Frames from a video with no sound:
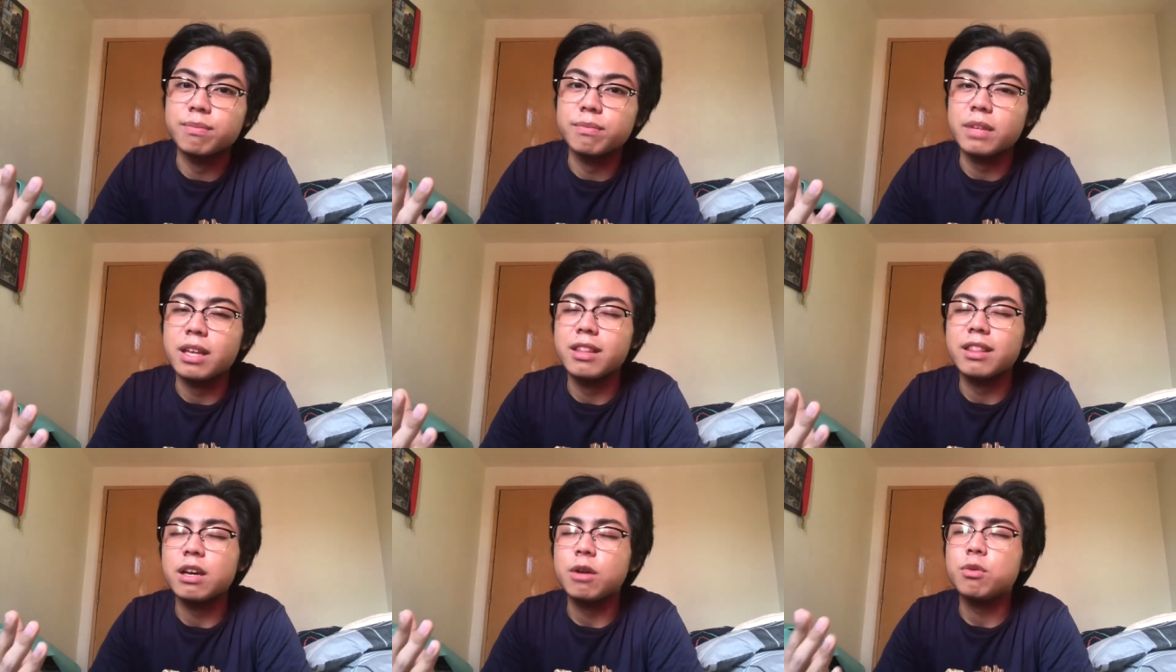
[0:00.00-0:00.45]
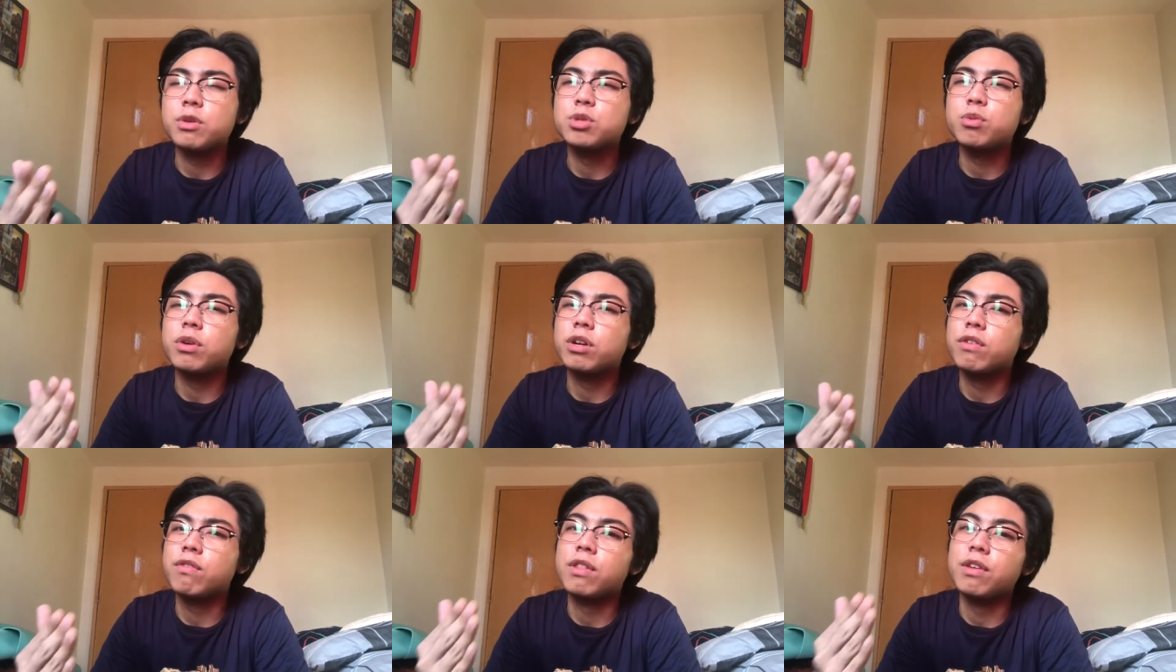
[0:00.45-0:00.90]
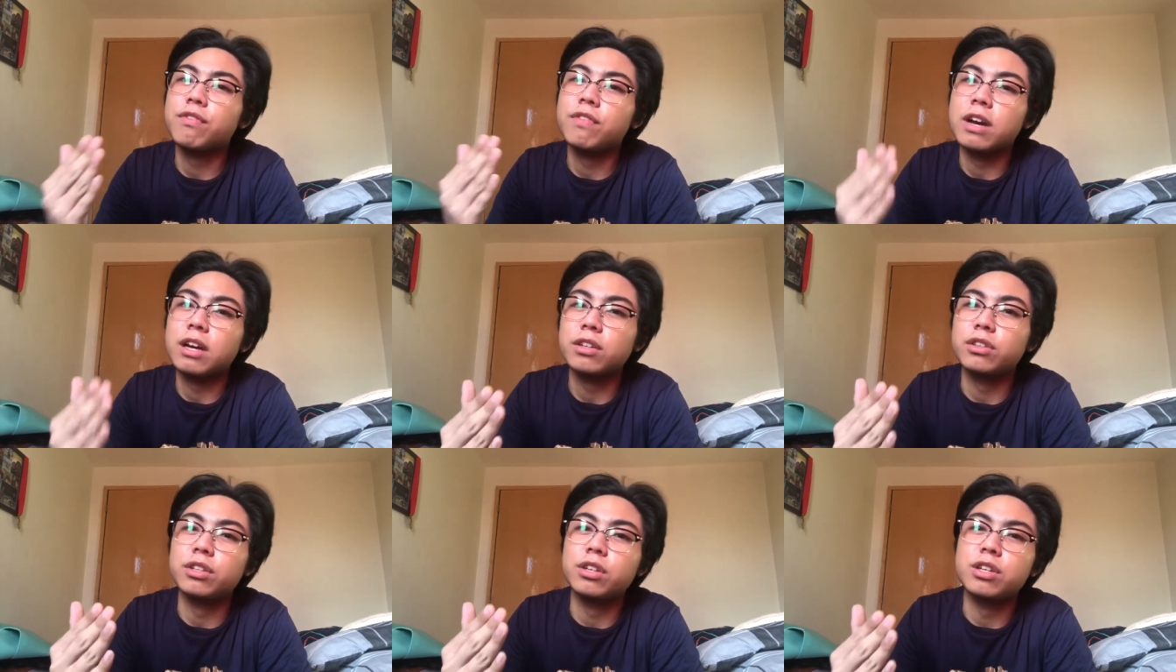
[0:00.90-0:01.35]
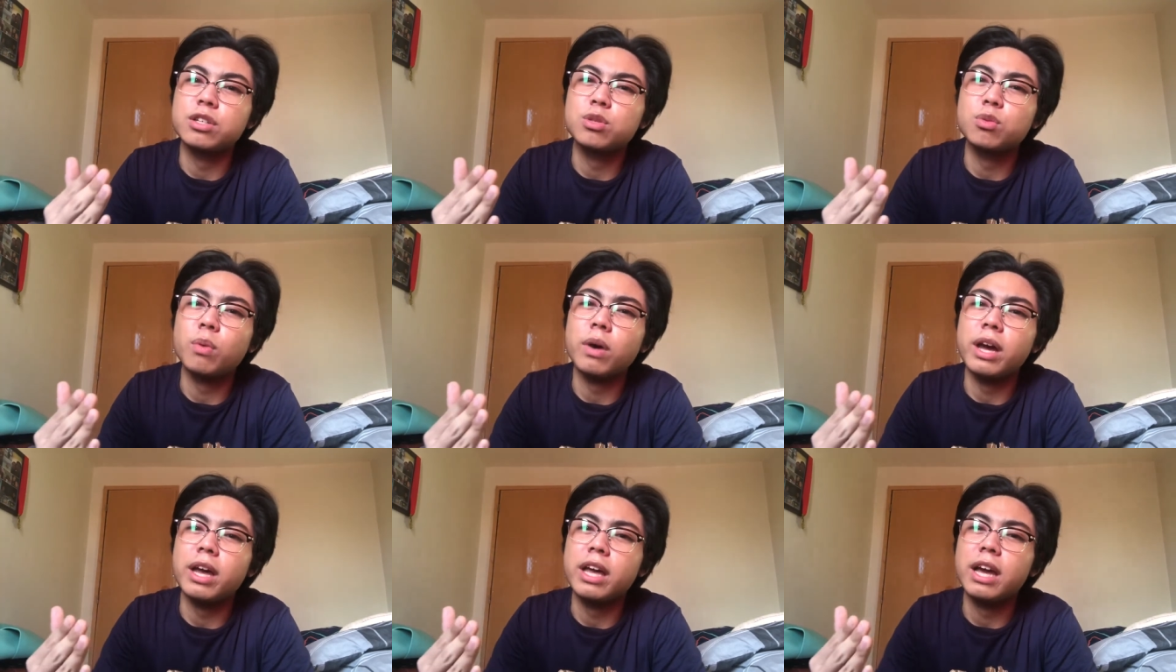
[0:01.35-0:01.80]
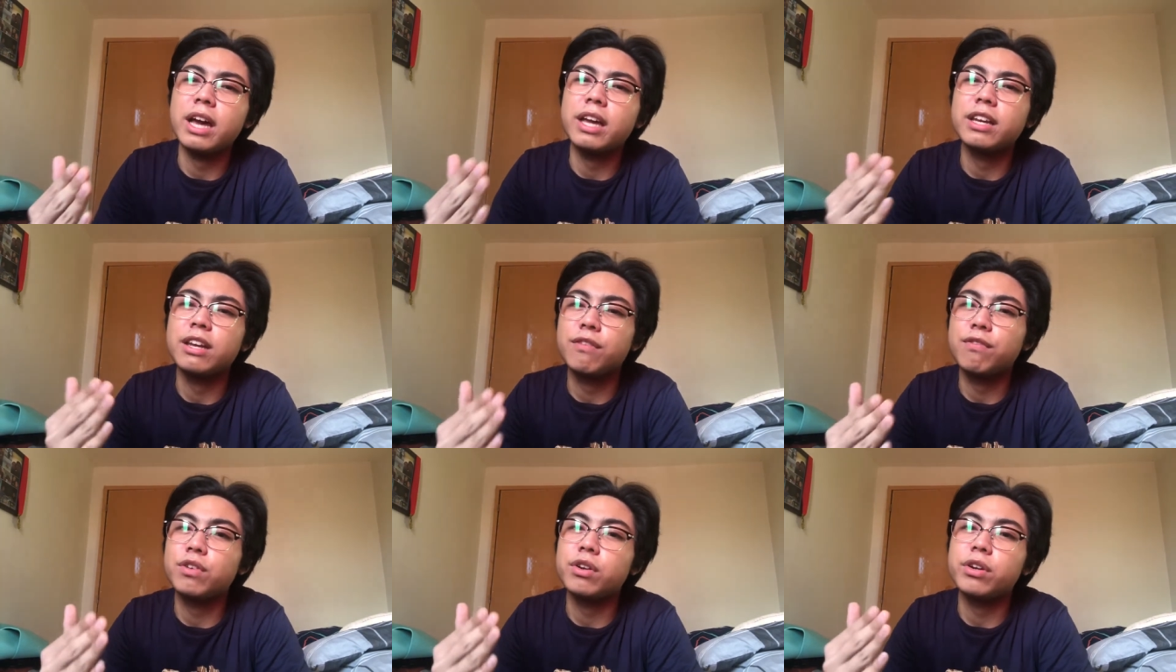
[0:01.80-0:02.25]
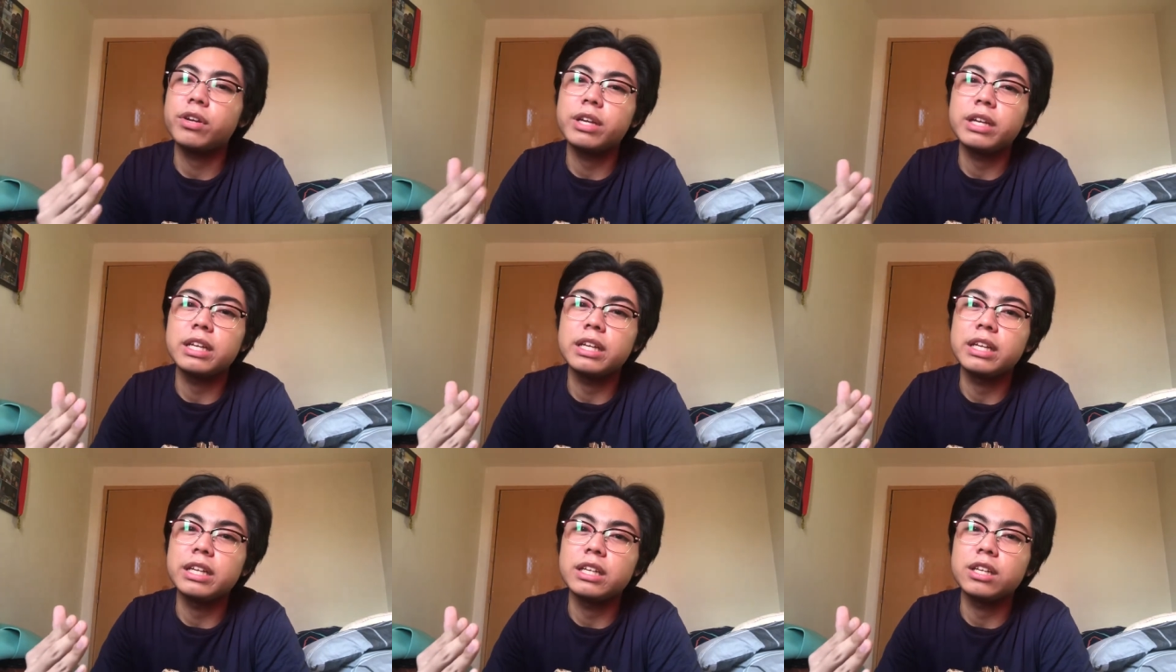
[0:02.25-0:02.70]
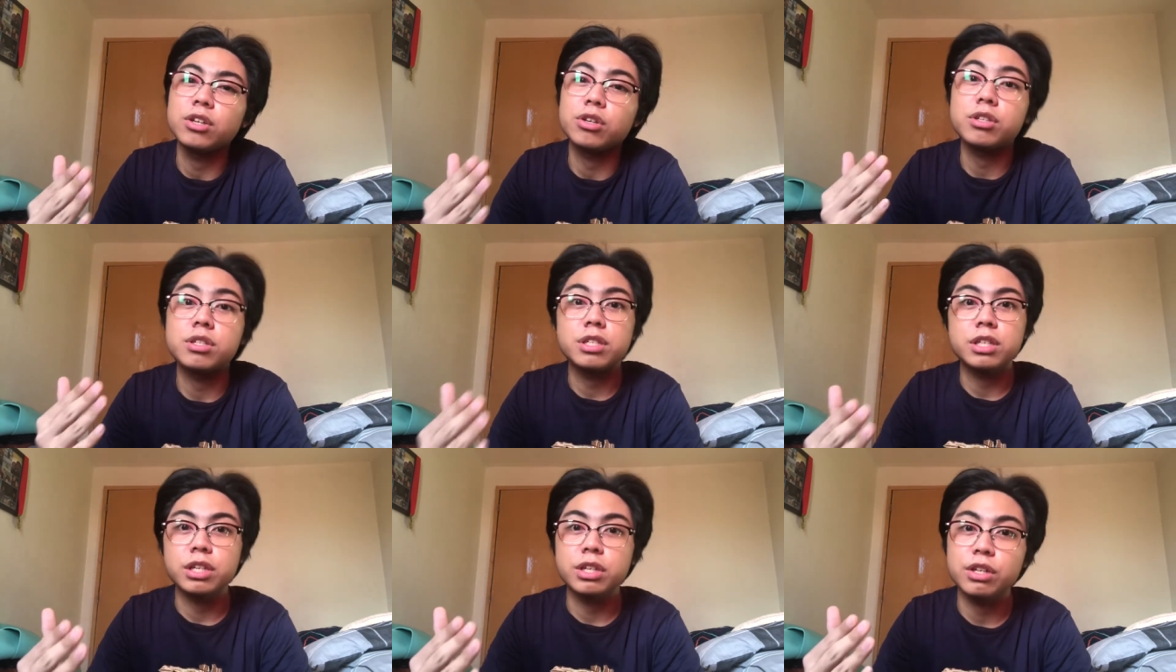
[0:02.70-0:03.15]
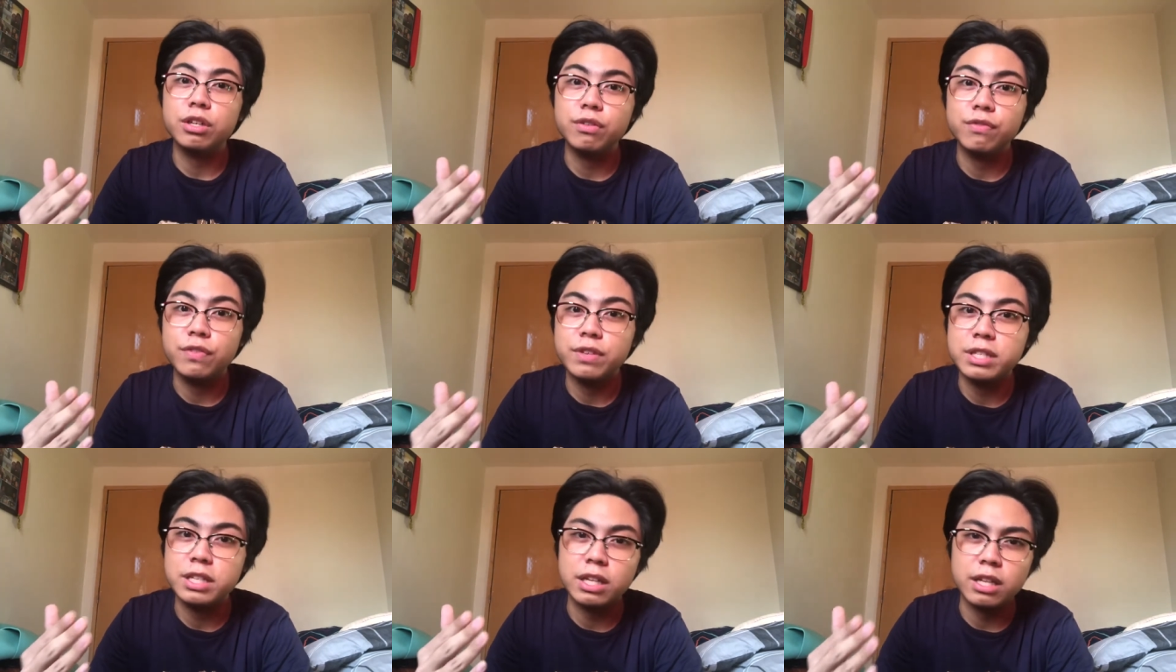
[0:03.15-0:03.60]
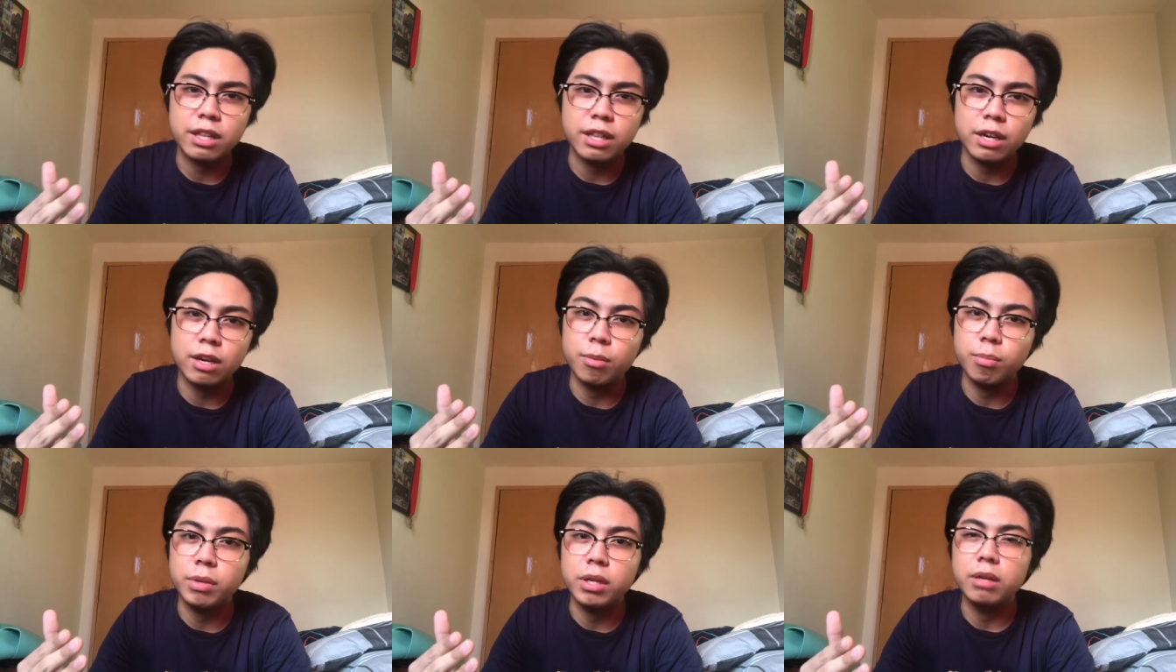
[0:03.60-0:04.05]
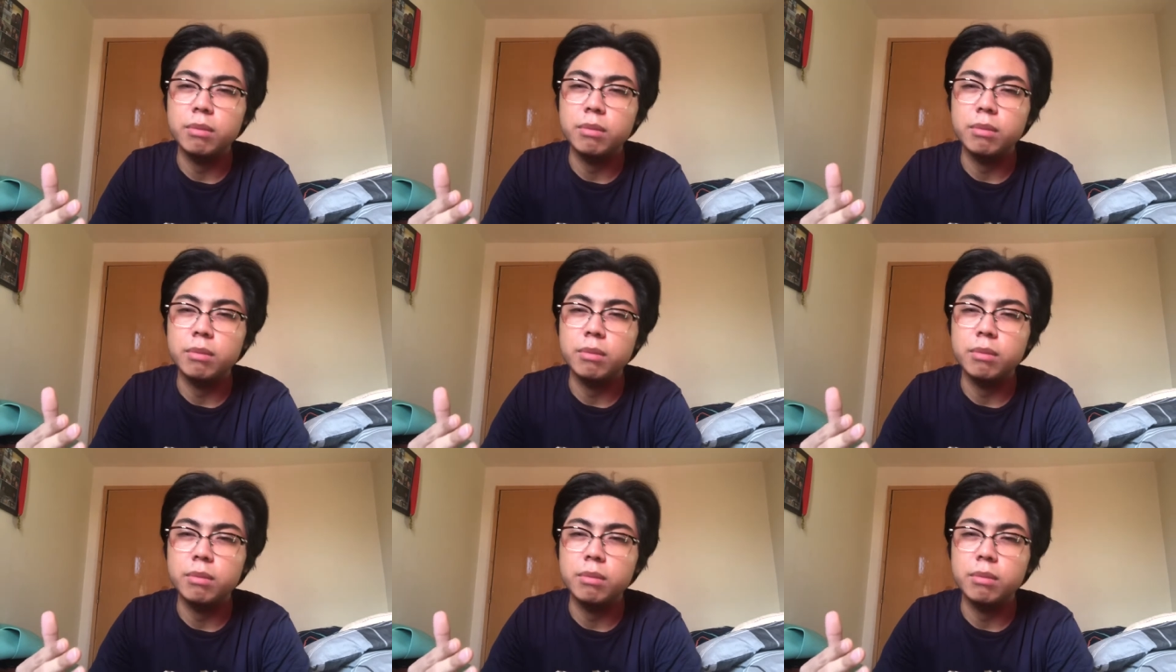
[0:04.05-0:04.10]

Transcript: And that was one of the factors why I never really considered physical therapy